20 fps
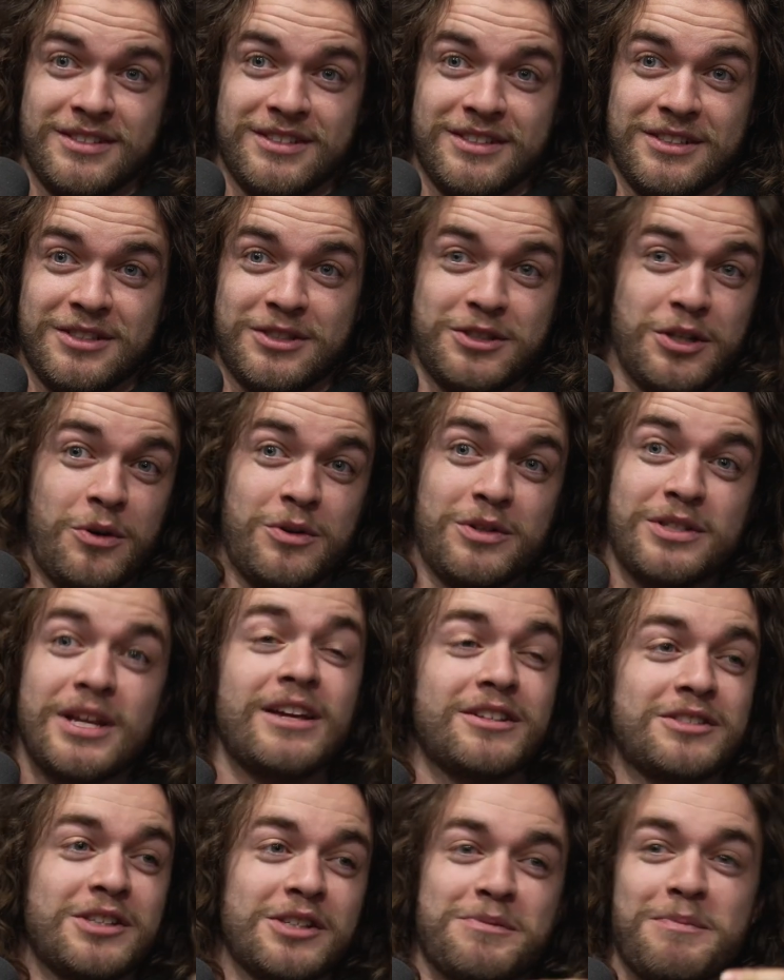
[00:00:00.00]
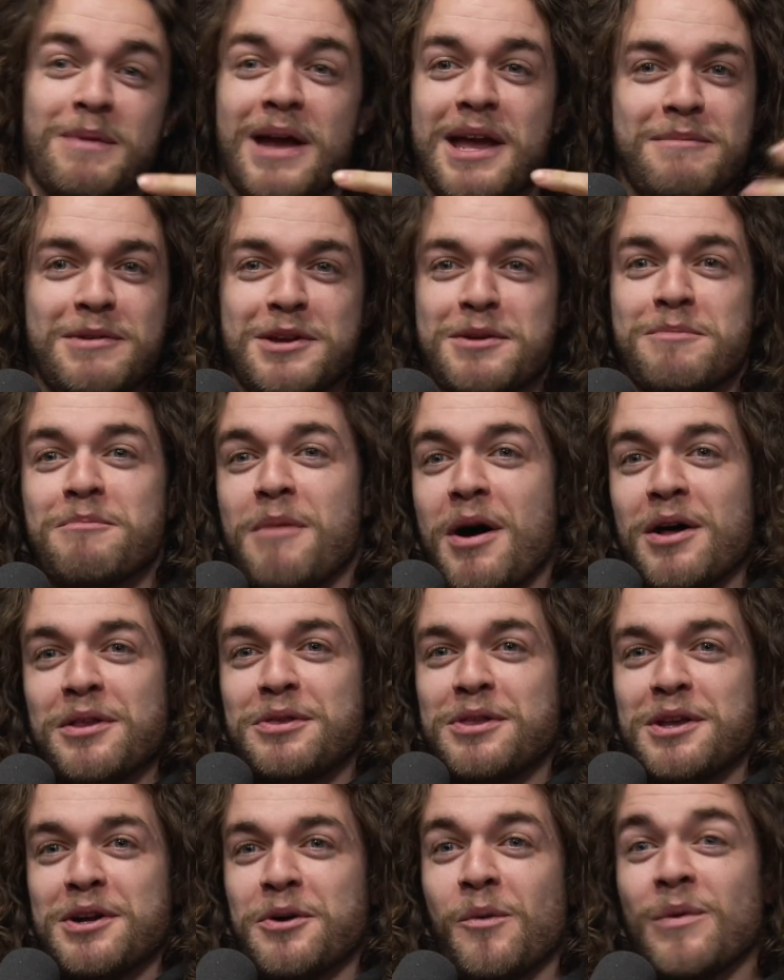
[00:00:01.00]
So it takes us maybe a
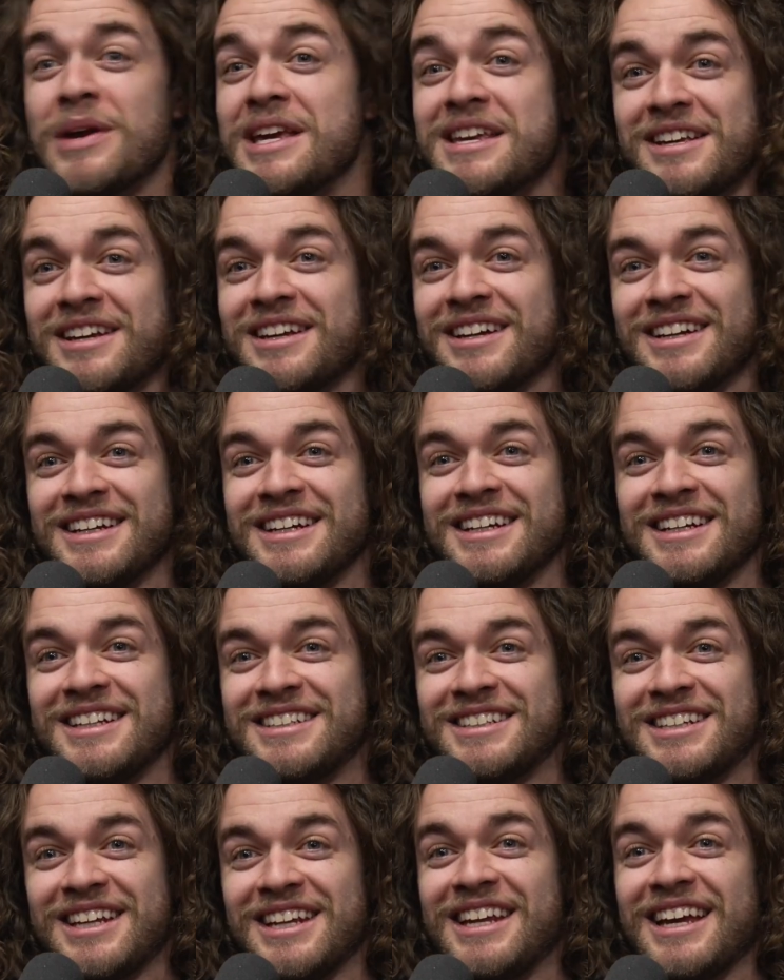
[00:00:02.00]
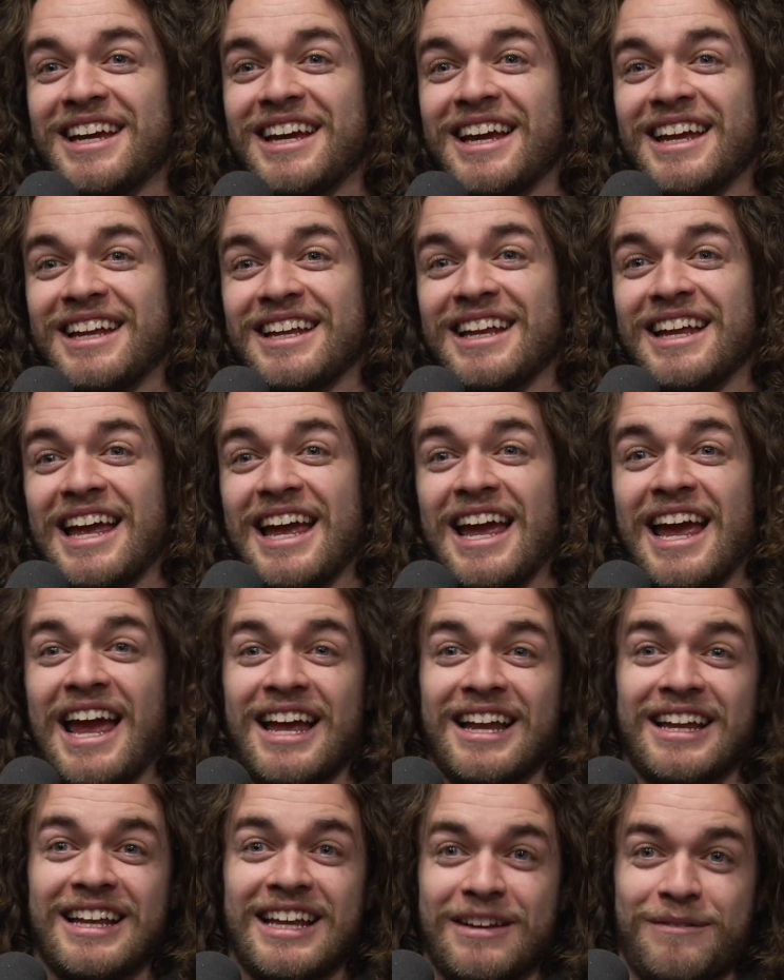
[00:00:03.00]
month and a week to get,
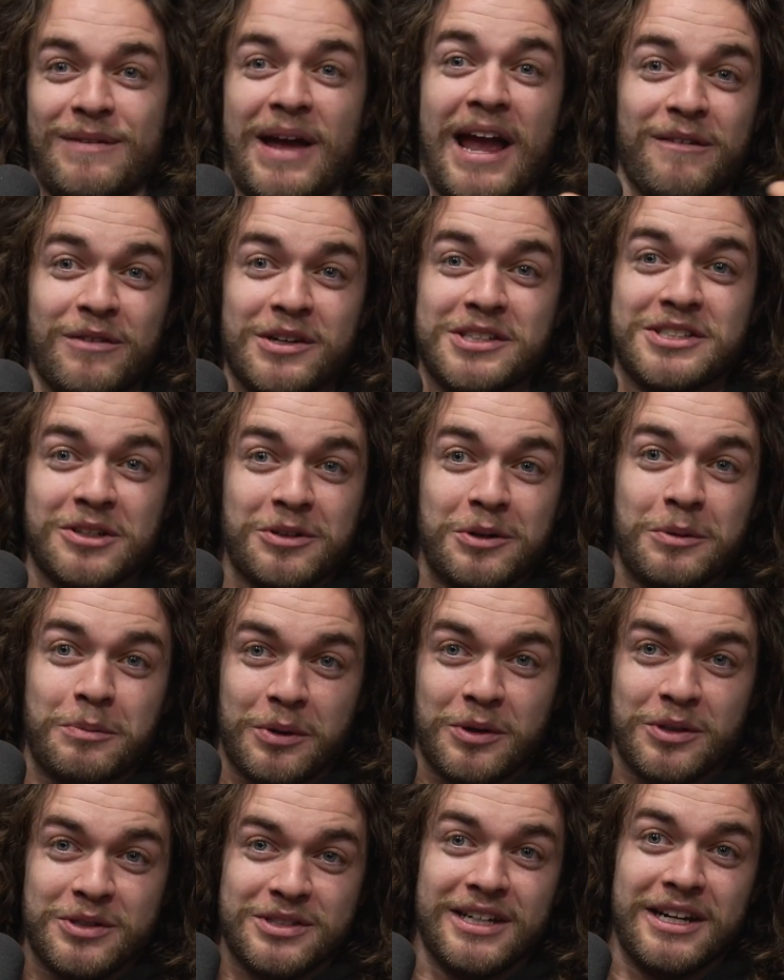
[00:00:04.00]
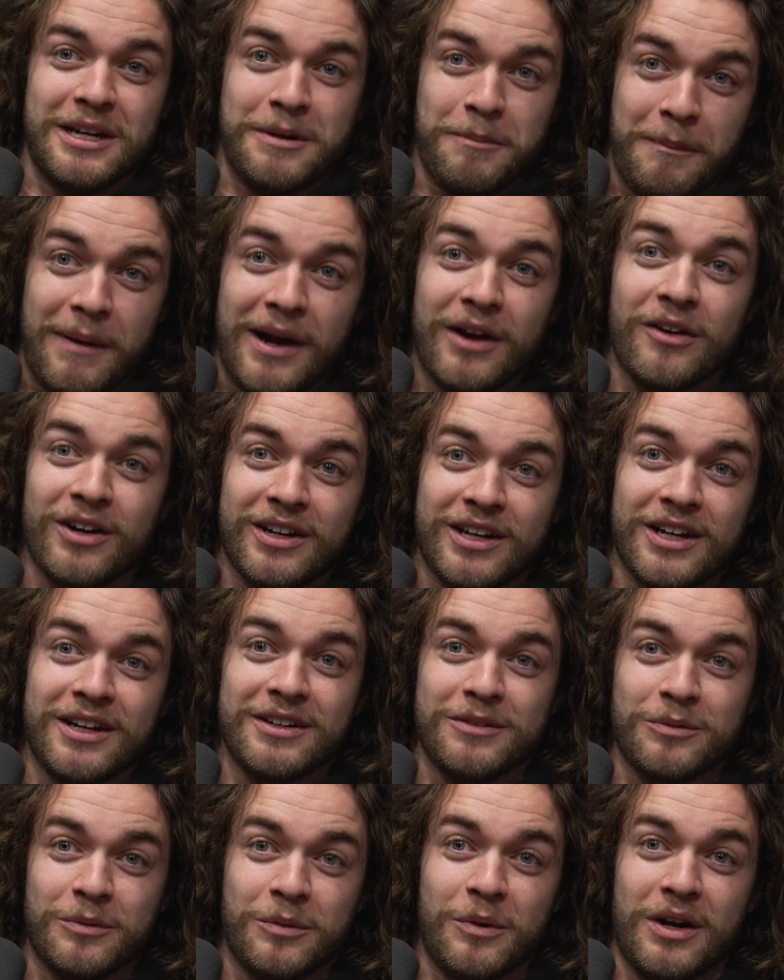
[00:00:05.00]
if every single person in
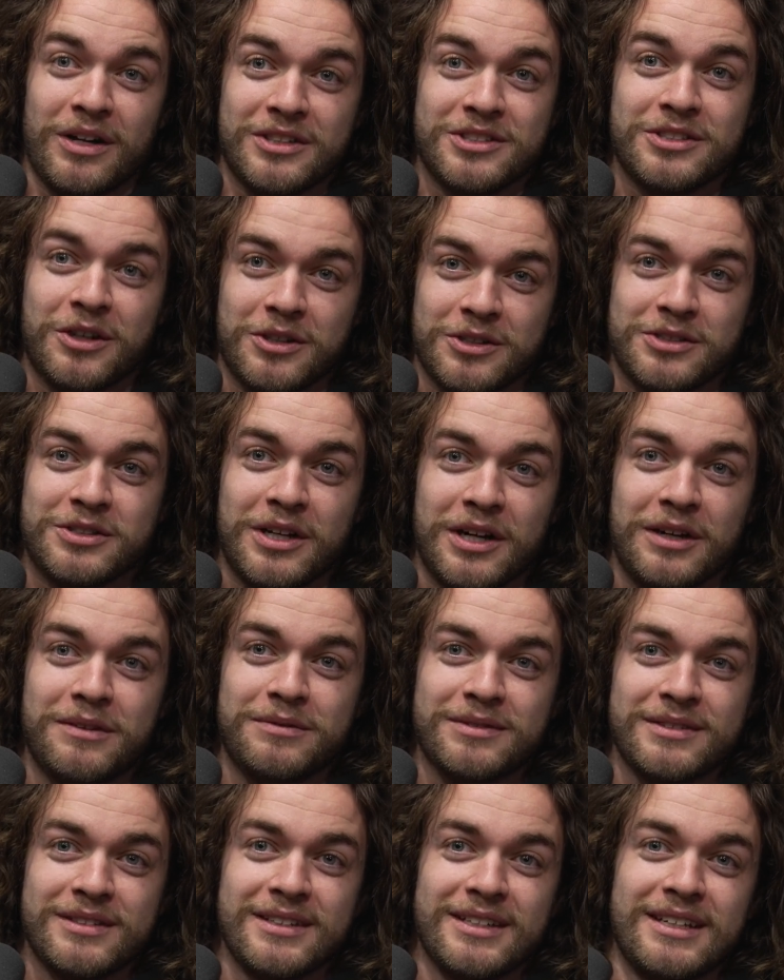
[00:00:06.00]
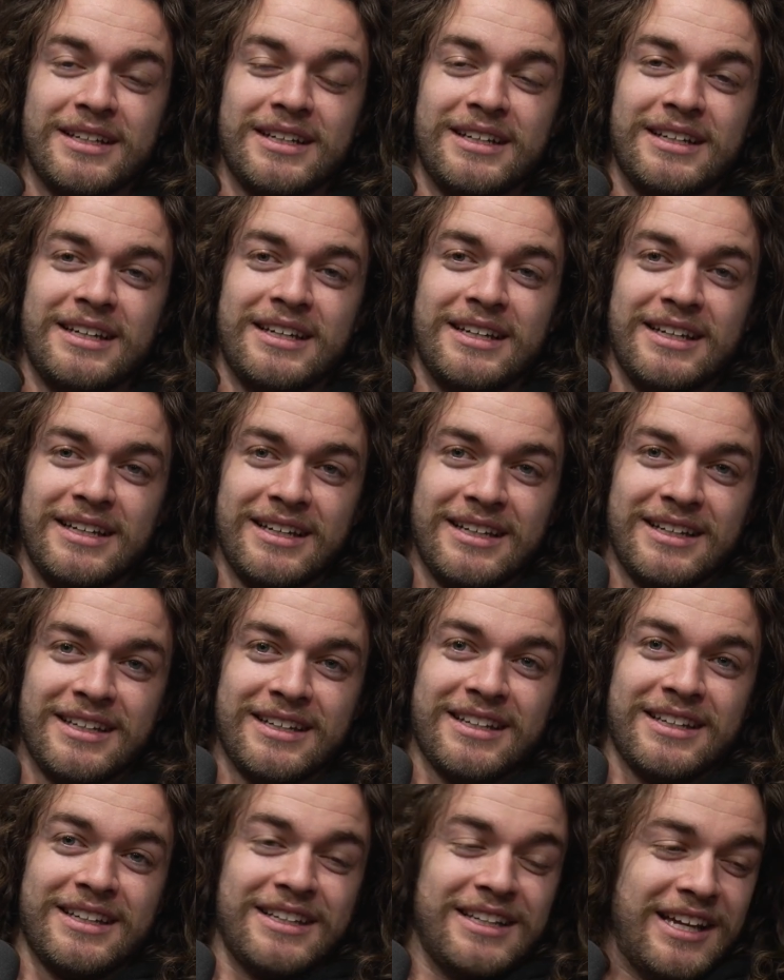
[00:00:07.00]
America watched our stuff,
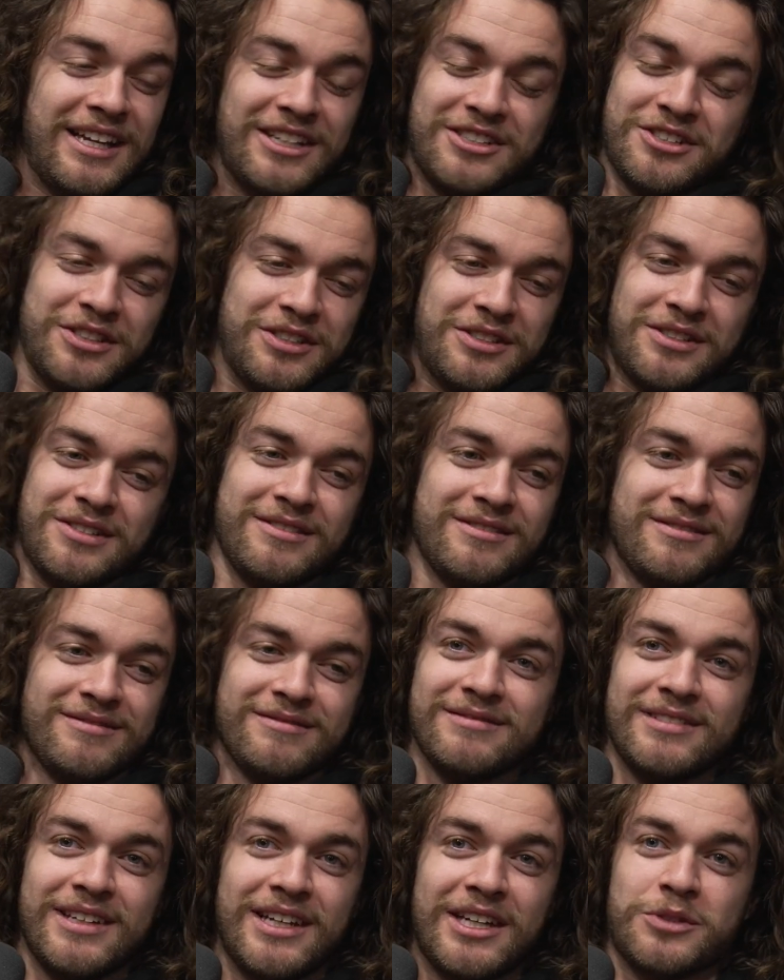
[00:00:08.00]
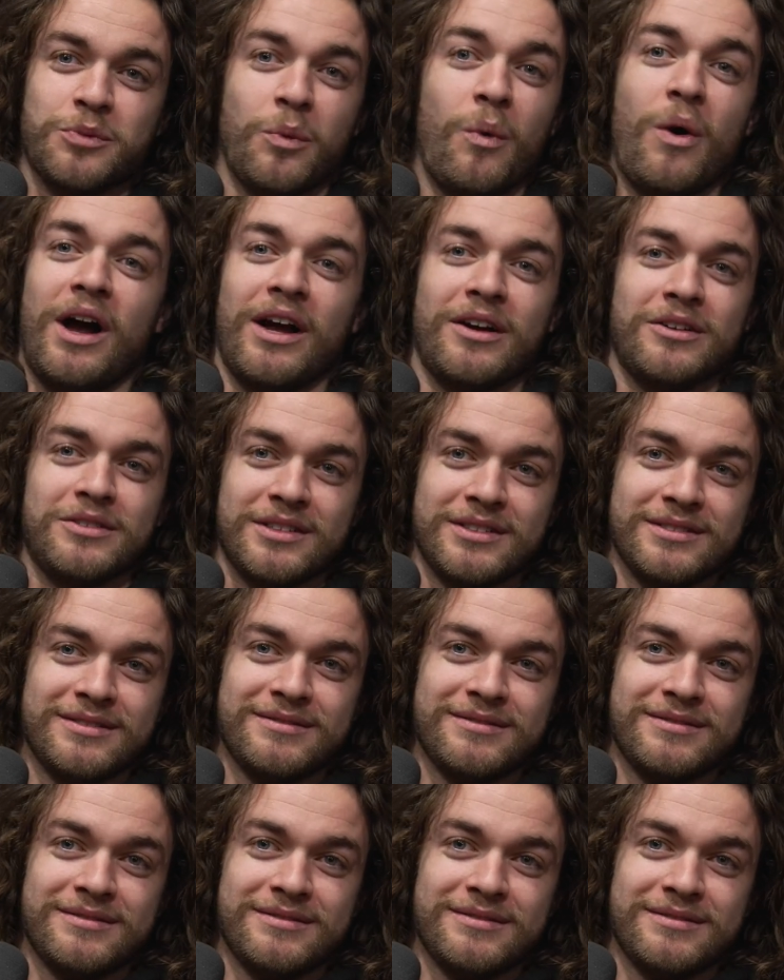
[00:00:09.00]
it's wild.